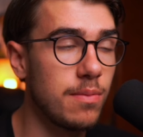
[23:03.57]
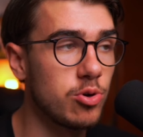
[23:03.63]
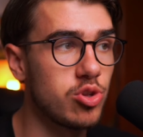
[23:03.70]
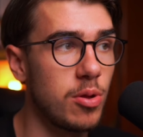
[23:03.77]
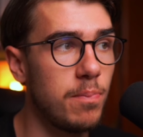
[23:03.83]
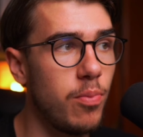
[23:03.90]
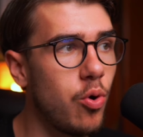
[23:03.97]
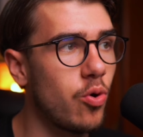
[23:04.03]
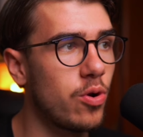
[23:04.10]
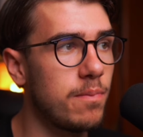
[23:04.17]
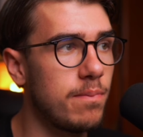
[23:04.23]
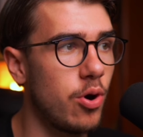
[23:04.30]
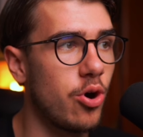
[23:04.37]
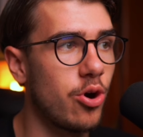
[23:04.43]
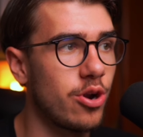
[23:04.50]
the most
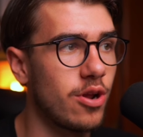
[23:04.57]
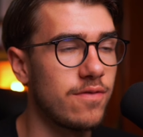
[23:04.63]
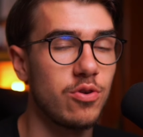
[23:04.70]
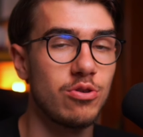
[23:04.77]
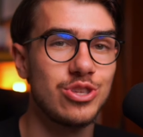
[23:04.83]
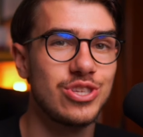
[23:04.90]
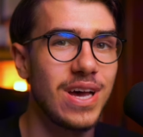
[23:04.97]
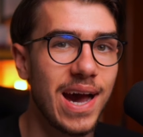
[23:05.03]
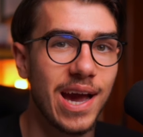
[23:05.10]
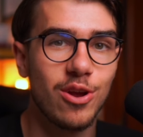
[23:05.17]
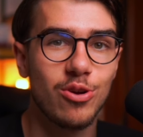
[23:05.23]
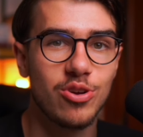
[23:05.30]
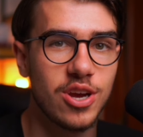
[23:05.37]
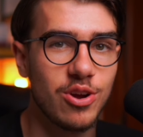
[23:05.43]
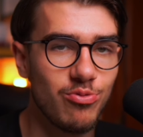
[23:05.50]
important part of your
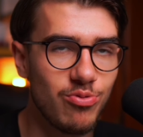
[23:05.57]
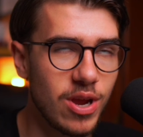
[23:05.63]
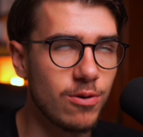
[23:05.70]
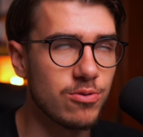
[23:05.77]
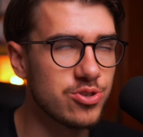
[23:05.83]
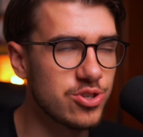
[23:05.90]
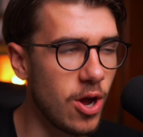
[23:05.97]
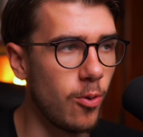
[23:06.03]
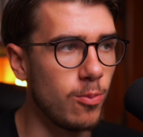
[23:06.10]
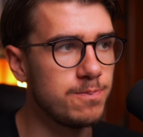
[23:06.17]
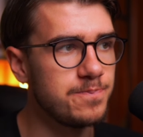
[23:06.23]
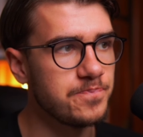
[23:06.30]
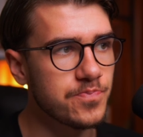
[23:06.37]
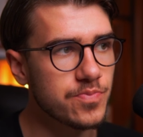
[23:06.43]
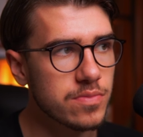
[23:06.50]
entire career. So,
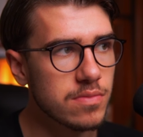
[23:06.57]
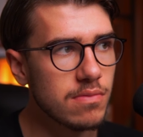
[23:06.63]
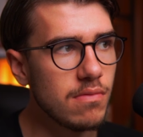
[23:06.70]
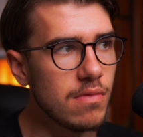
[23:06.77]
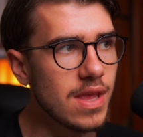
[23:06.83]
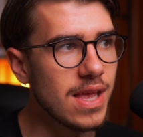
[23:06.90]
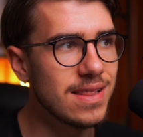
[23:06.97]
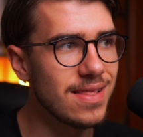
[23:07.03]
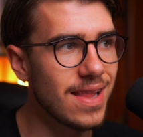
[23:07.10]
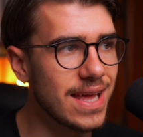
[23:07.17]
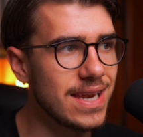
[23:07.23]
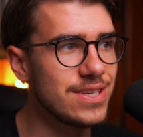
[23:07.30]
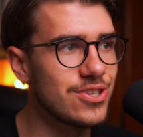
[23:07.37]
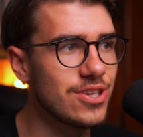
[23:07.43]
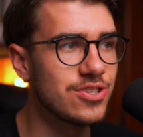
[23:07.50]

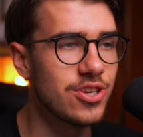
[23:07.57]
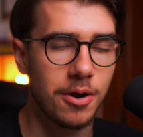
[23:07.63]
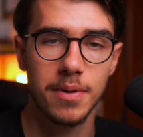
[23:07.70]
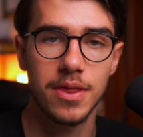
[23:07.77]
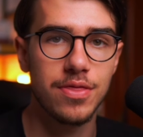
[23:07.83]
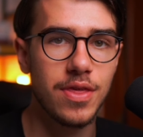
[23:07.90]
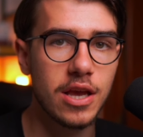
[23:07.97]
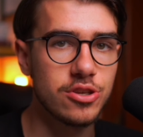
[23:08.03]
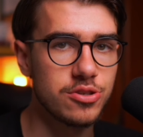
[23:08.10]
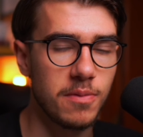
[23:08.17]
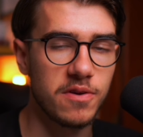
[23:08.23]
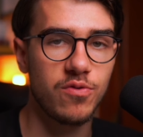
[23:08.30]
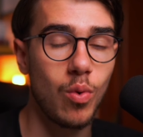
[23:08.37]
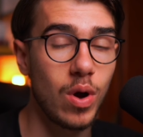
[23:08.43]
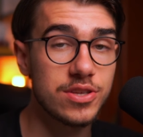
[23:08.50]
ladies and gentlemen, thank you so
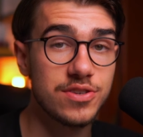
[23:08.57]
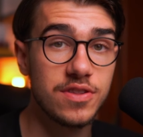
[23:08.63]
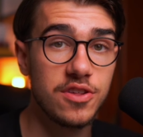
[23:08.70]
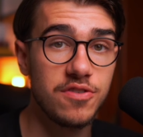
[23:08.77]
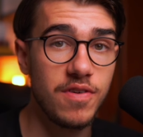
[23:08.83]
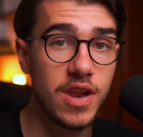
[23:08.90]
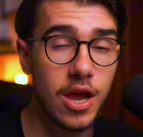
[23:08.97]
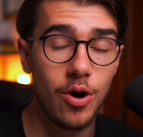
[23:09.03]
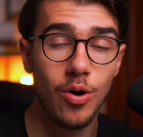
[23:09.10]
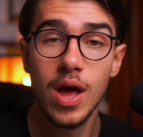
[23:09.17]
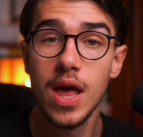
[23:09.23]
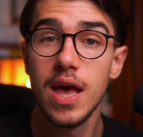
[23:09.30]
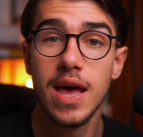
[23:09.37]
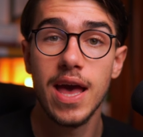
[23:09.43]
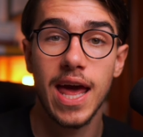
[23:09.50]
much for watching this video,
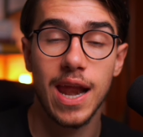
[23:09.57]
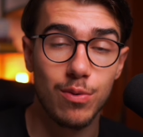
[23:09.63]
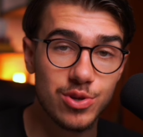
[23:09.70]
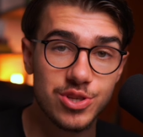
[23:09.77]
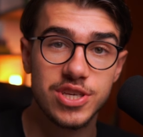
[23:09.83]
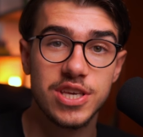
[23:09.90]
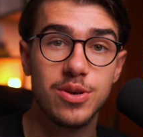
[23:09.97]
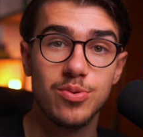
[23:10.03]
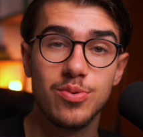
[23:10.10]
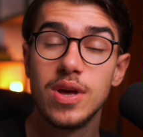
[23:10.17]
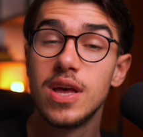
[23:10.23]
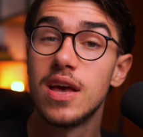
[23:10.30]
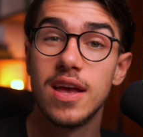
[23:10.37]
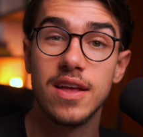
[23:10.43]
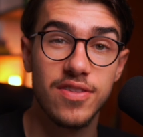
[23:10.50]
and I will see you
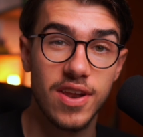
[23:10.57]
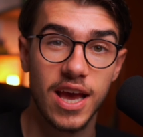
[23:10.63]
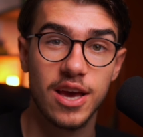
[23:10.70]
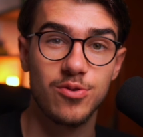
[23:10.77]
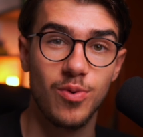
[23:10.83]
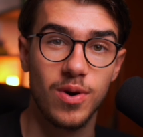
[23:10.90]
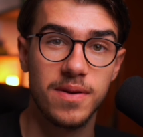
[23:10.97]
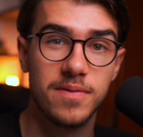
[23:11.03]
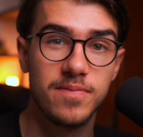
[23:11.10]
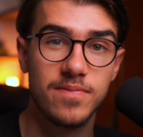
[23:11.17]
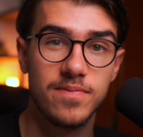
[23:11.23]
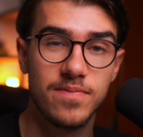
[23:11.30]
in the next one.